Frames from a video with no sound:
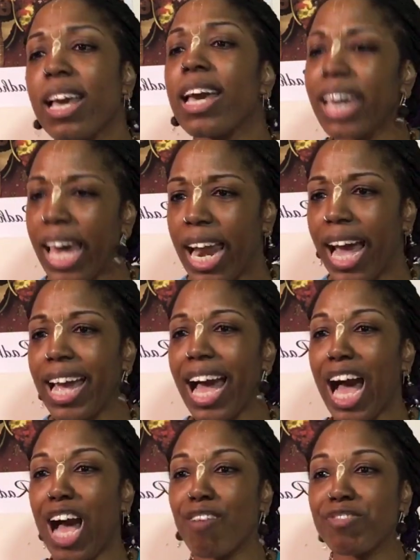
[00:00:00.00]
"Can I
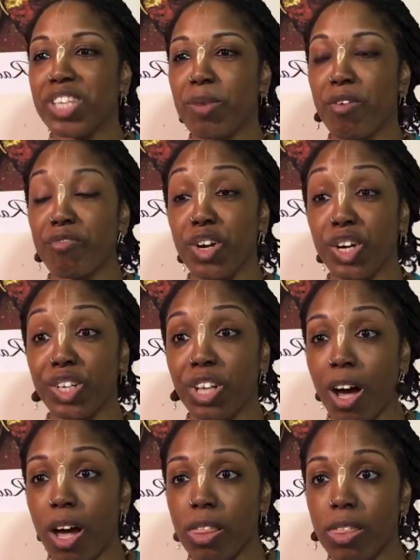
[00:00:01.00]
have some of your
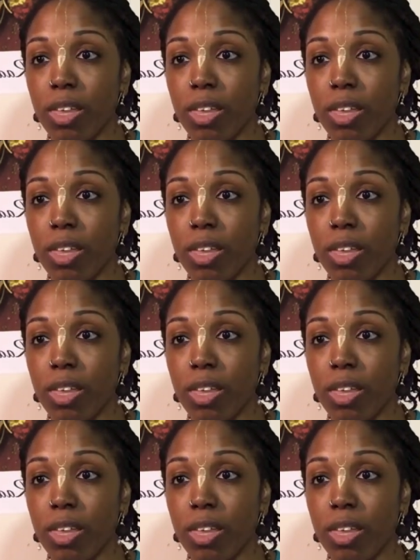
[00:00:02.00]
cloth?"